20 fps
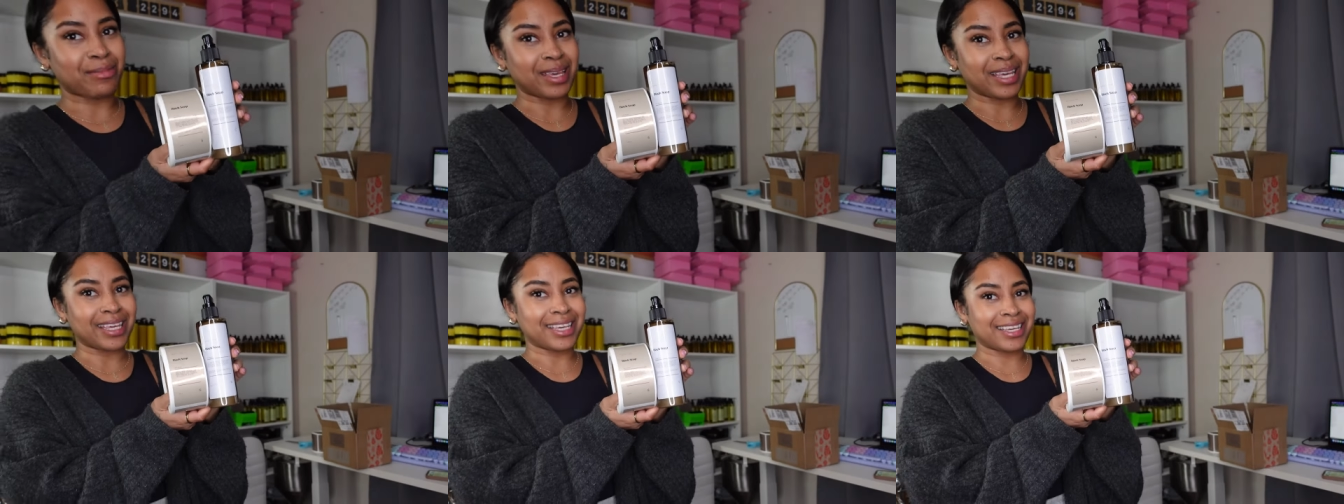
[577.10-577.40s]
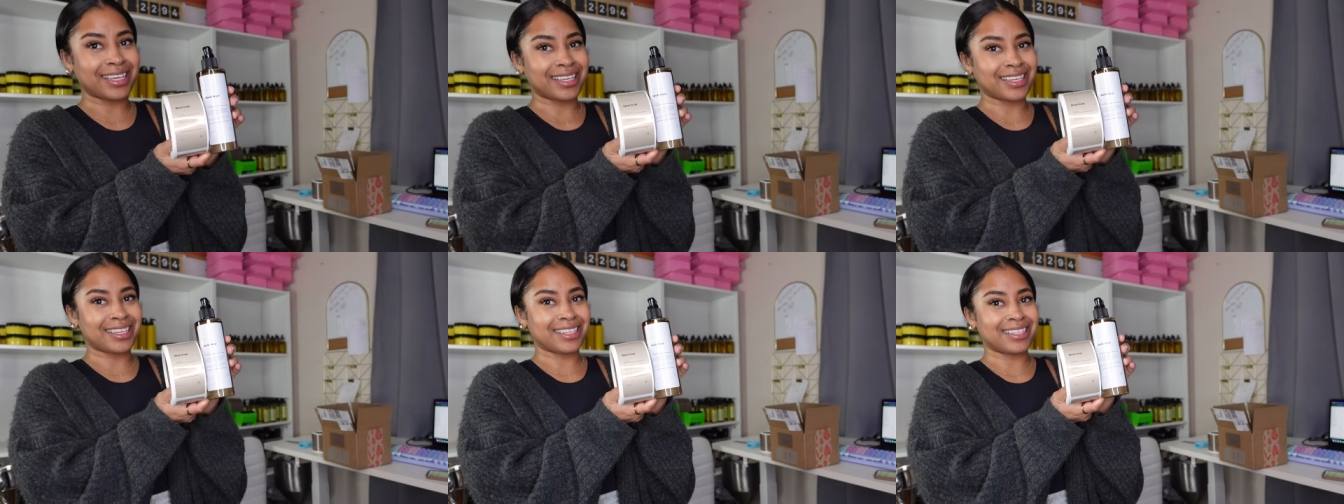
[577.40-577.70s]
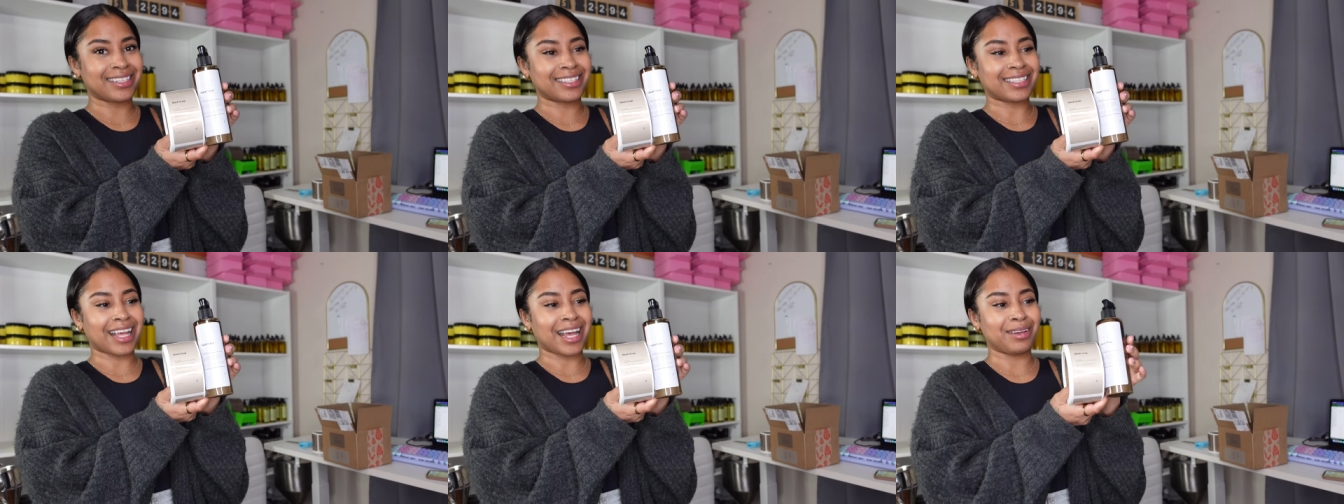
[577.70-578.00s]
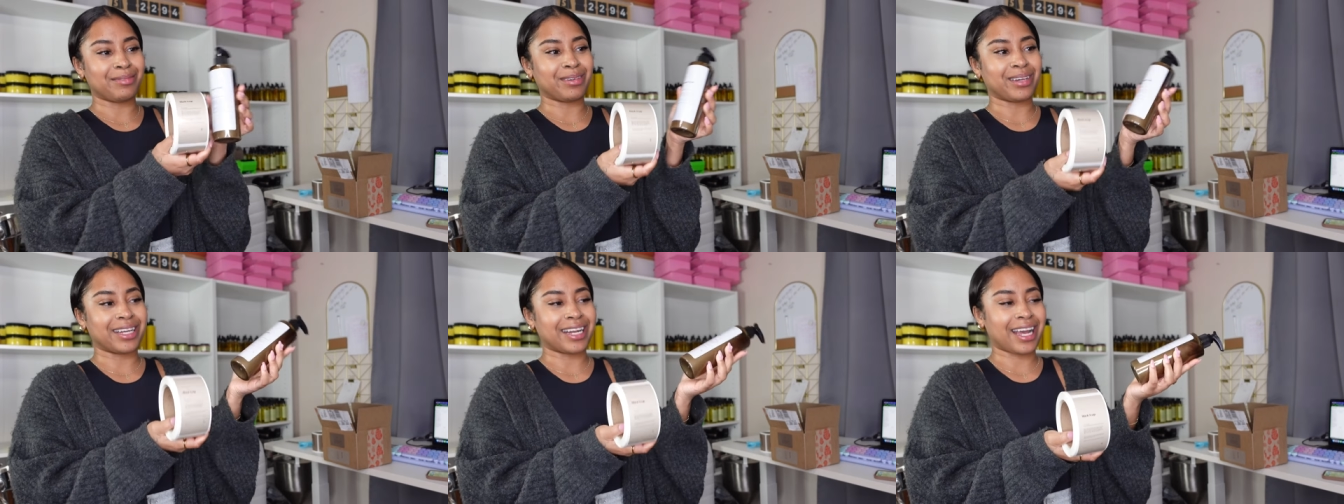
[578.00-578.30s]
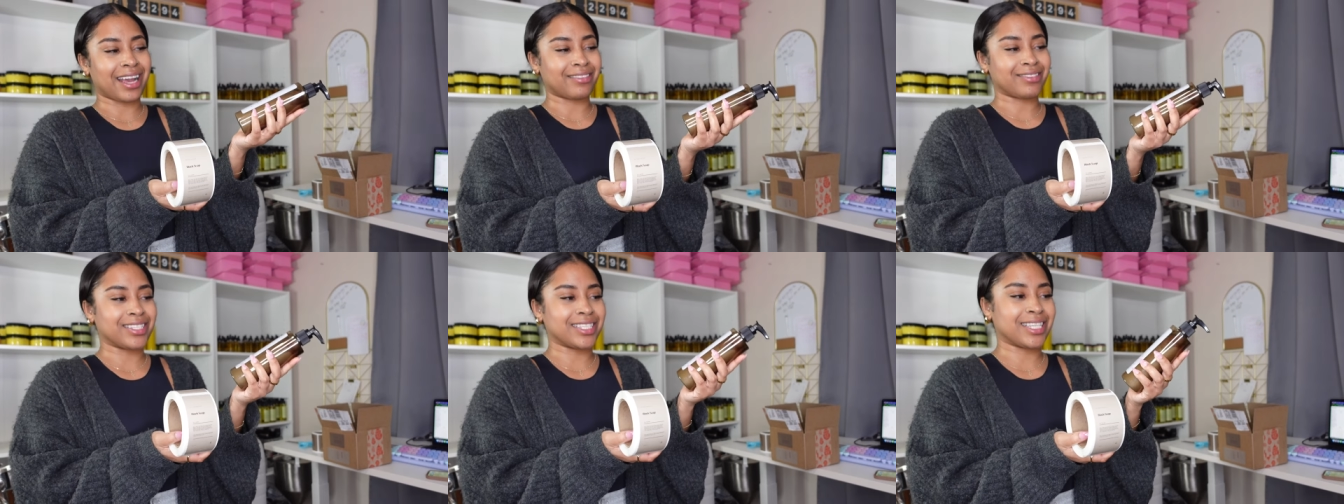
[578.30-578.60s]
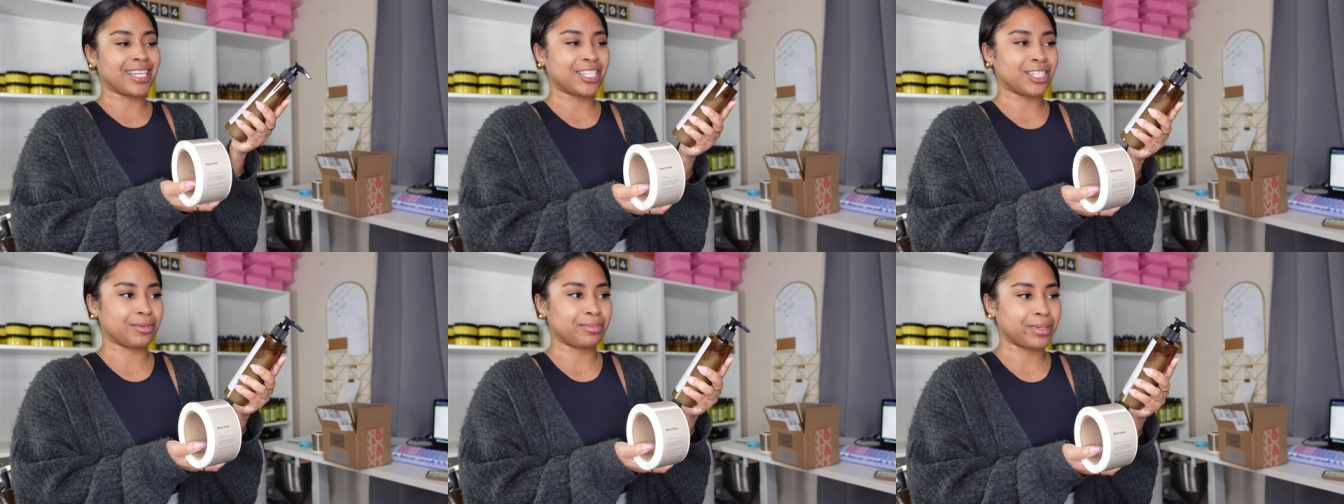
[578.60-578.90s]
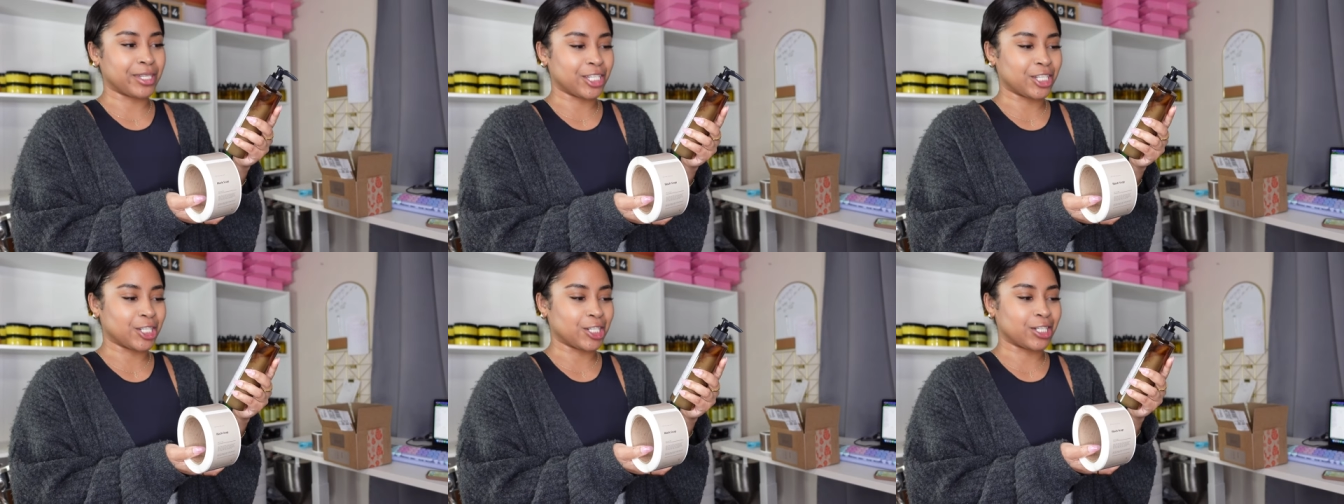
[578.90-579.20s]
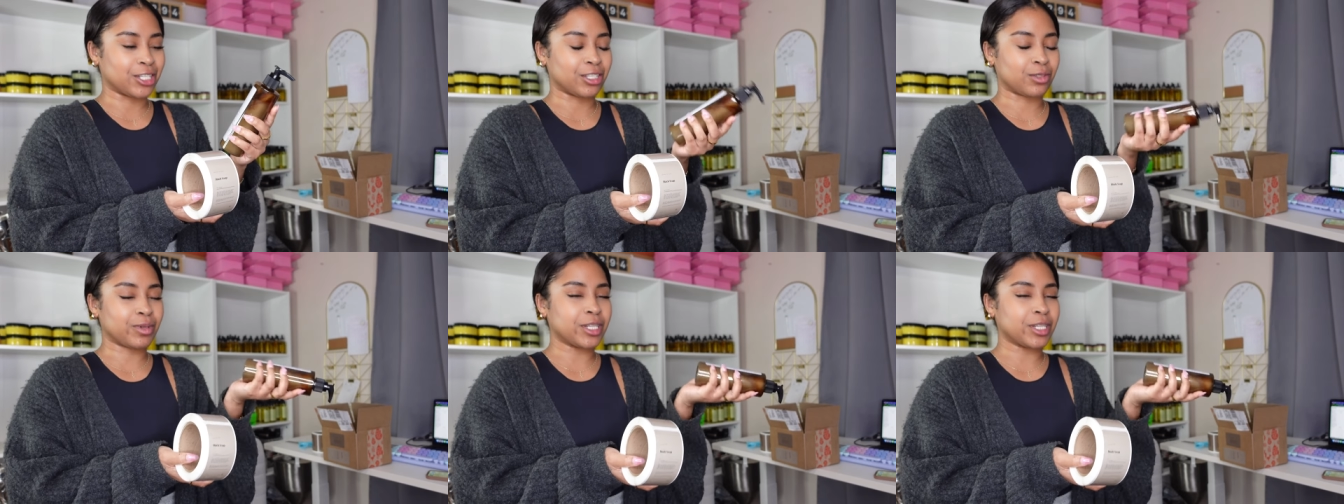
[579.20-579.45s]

means I'm gonna have to change the pictures,